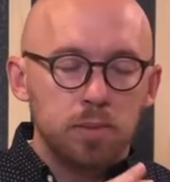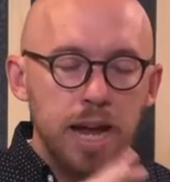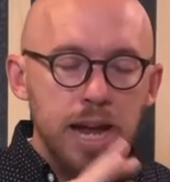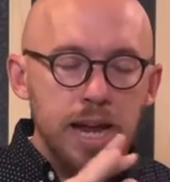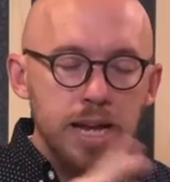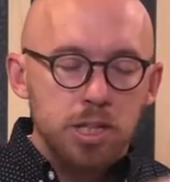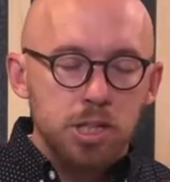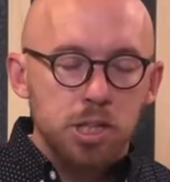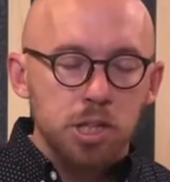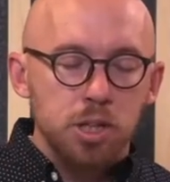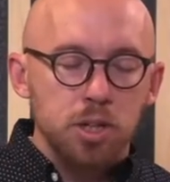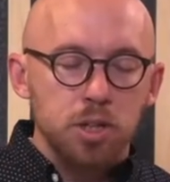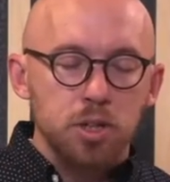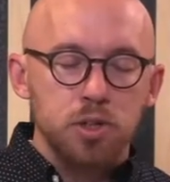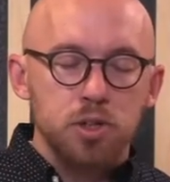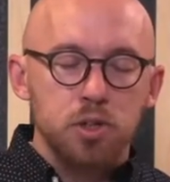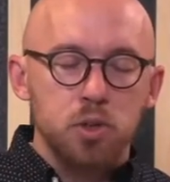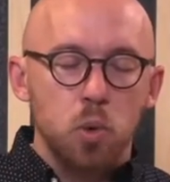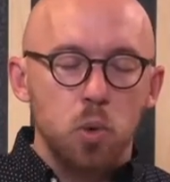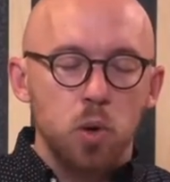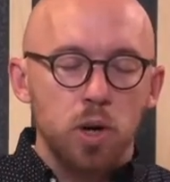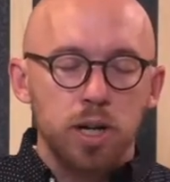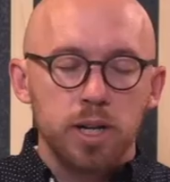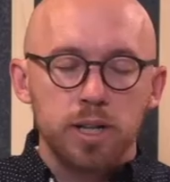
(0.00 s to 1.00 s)
Ancient
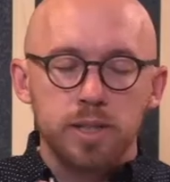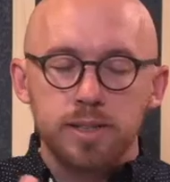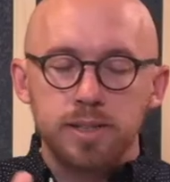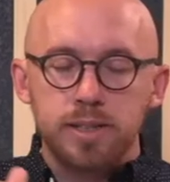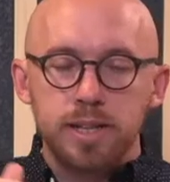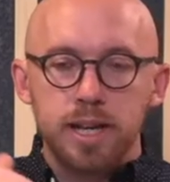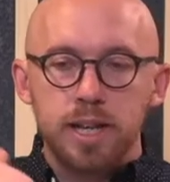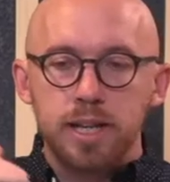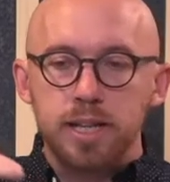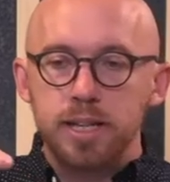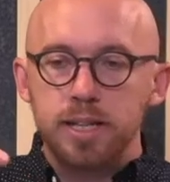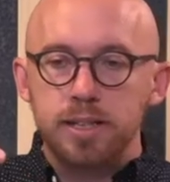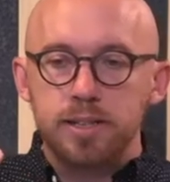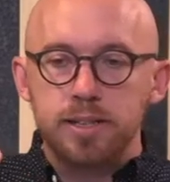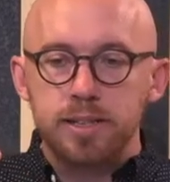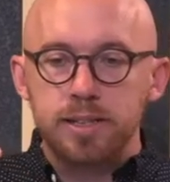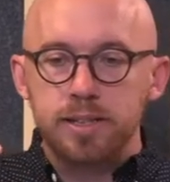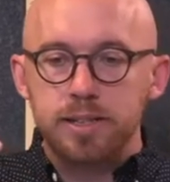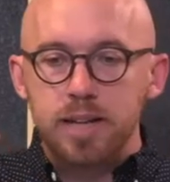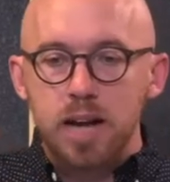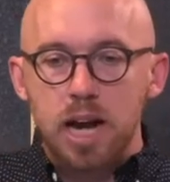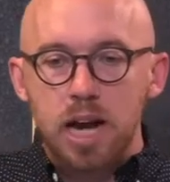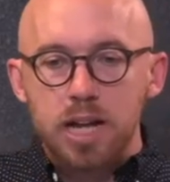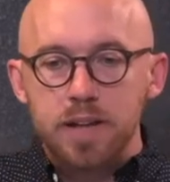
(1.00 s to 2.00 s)
historians said this
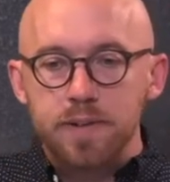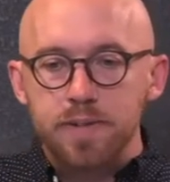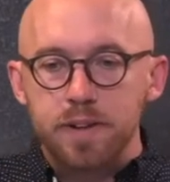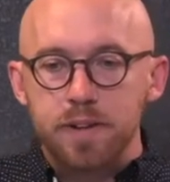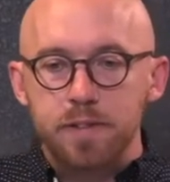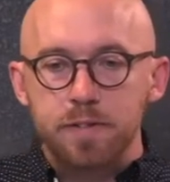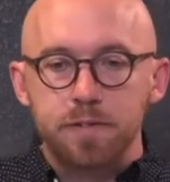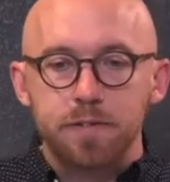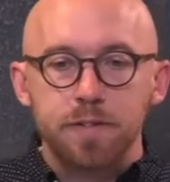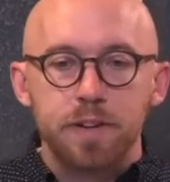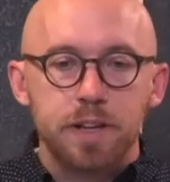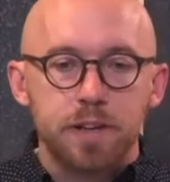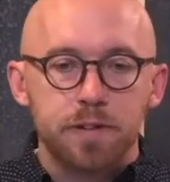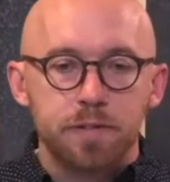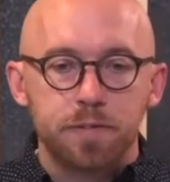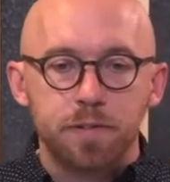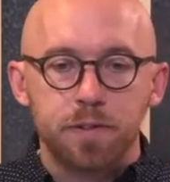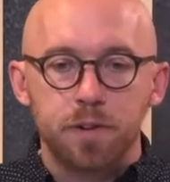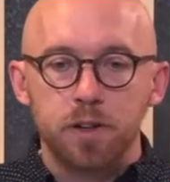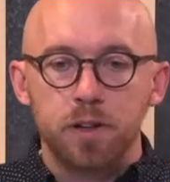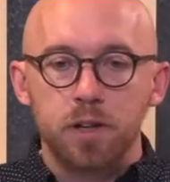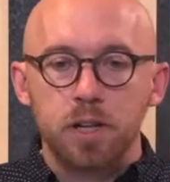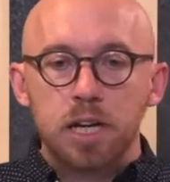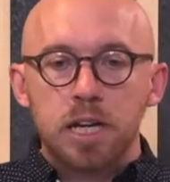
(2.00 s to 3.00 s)
is not even fit
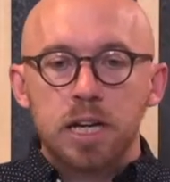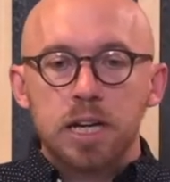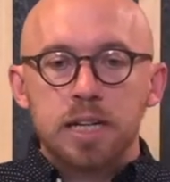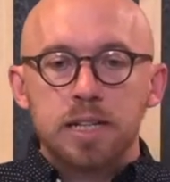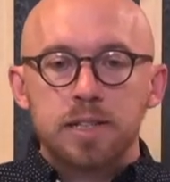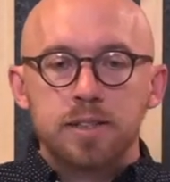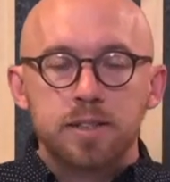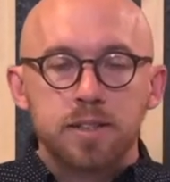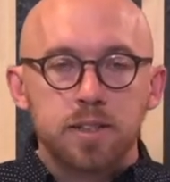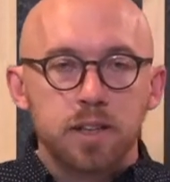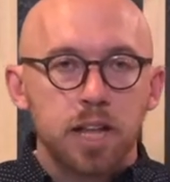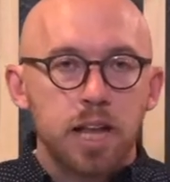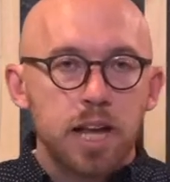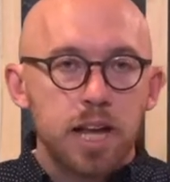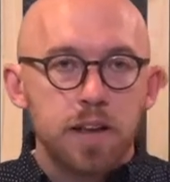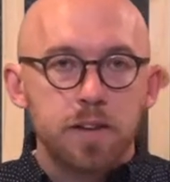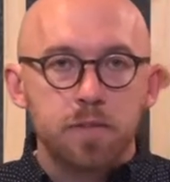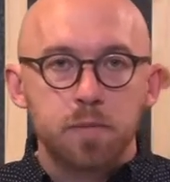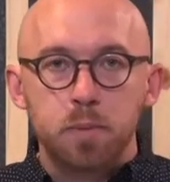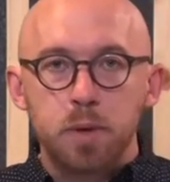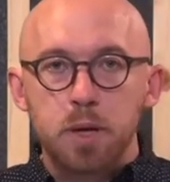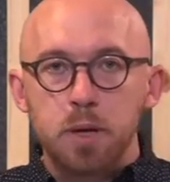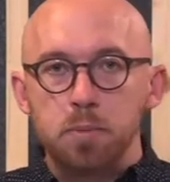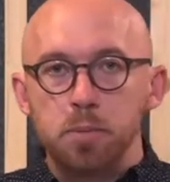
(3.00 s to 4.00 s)
for
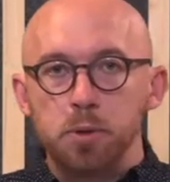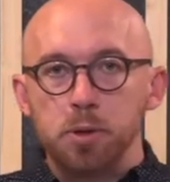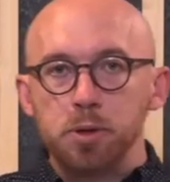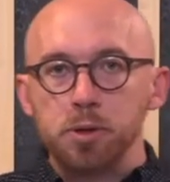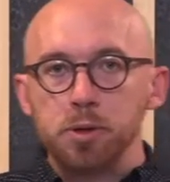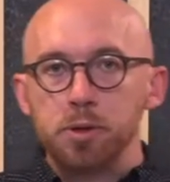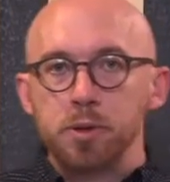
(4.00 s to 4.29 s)
slave people,